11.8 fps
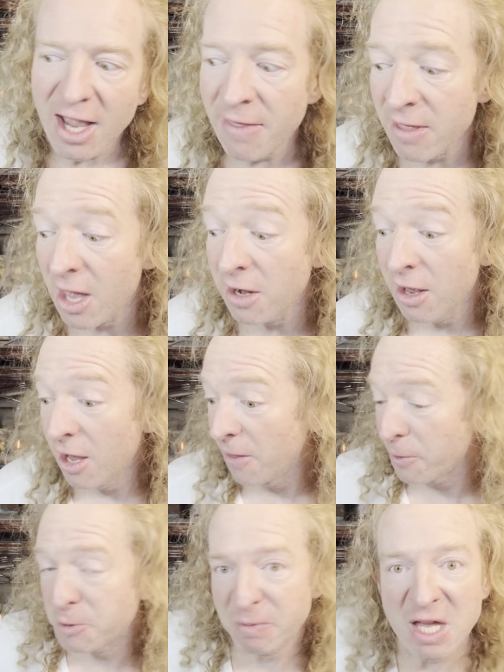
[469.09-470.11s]
And then
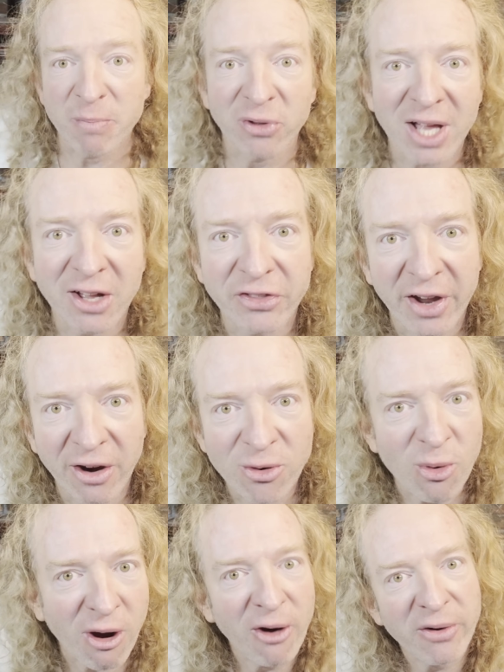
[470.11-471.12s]
there's people out there
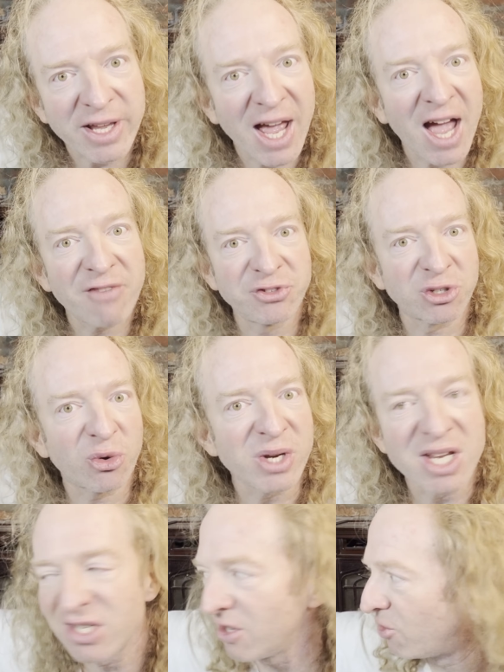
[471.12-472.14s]
who already have
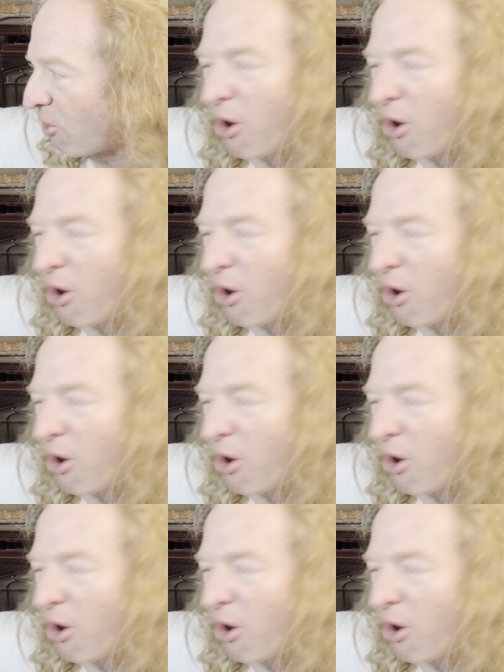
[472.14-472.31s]
degrees and they're